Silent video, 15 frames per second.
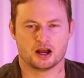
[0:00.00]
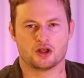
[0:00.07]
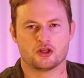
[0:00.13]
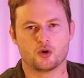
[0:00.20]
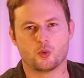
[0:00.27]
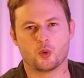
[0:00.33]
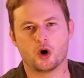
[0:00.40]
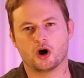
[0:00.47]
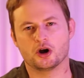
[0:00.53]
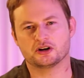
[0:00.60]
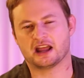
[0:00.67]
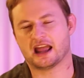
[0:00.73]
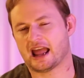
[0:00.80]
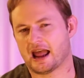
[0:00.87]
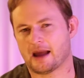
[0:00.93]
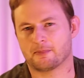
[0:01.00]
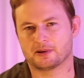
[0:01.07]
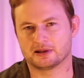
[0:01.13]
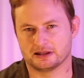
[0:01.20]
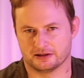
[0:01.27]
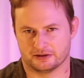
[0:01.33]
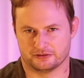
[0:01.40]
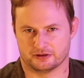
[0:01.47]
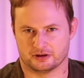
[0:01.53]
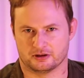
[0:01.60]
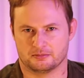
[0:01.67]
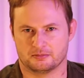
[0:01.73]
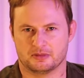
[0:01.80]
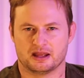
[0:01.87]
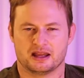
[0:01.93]
The word
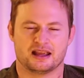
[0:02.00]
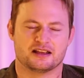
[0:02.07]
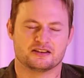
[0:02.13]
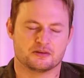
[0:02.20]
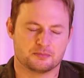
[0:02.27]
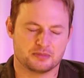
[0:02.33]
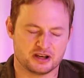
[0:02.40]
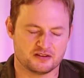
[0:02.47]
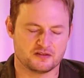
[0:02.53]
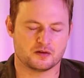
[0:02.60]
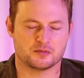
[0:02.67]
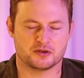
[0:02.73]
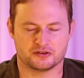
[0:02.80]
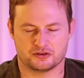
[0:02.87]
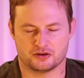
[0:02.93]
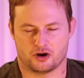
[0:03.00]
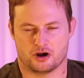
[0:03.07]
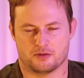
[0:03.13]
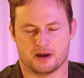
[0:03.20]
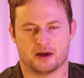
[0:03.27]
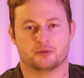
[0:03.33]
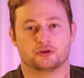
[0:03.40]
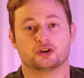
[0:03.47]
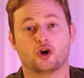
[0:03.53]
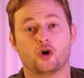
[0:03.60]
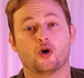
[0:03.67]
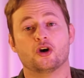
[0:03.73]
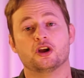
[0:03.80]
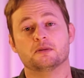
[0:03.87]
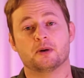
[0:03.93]
capitalism is a bit of a misnomer. It was
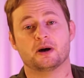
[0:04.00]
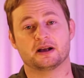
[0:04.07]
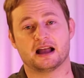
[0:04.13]
coined by